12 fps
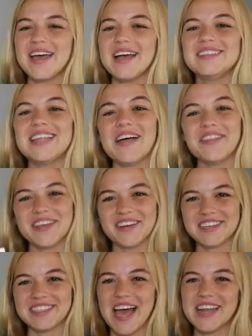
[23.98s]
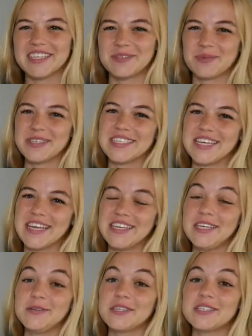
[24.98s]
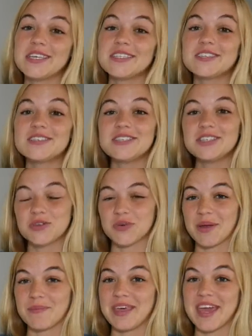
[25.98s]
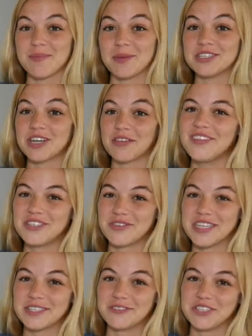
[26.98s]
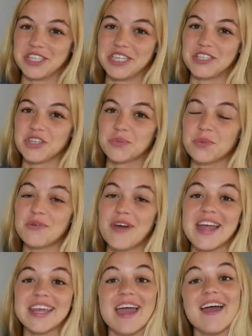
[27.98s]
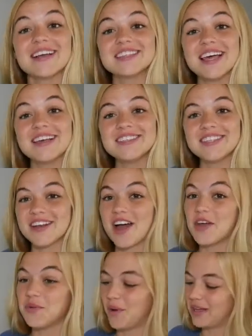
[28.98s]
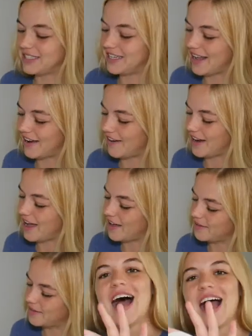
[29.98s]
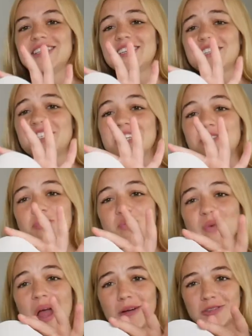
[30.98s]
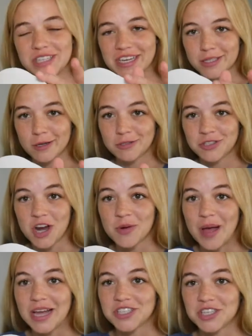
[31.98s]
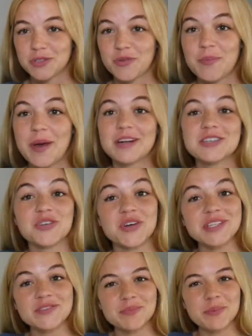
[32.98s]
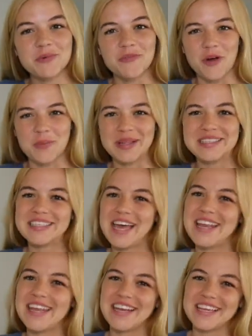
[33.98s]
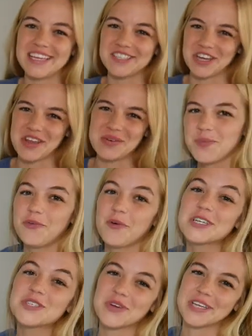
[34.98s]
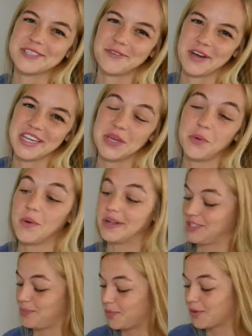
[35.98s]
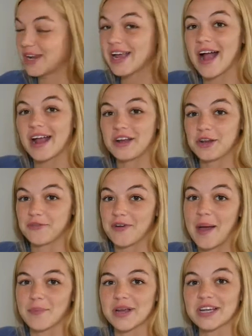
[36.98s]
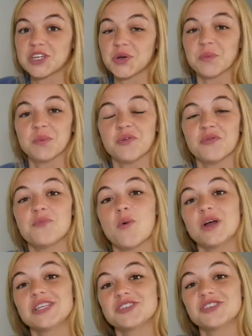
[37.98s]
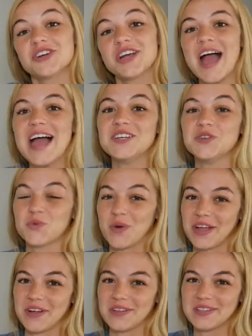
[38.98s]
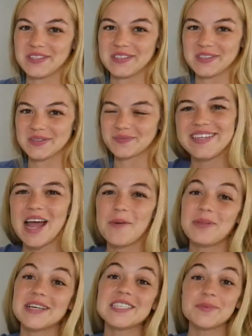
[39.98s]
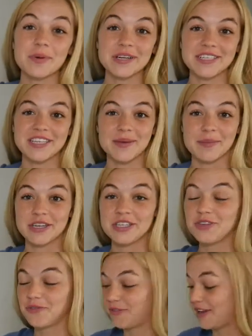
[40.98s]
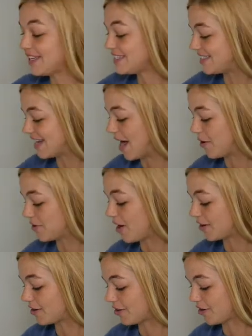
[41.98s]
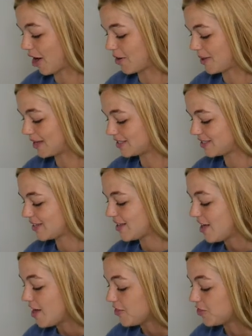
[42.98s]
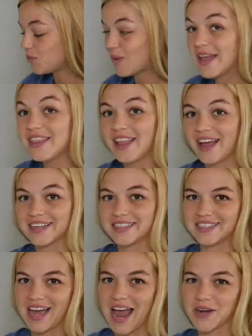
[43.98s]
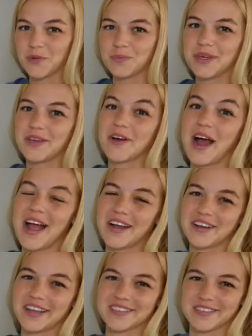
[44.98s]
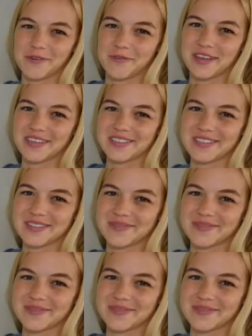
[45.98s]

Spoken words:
Now that your design is printed, use a scissors to trim the image on the transfer sheet to remove any excess and unwanted area. I suggest rounding those sharp edges for better transfer performance and adhesion. Before transferring, you want to pre-iron your fabric to remove moisture and wrinkles. Now place the printed image face down on your garment. The red line side will be your ironing surface.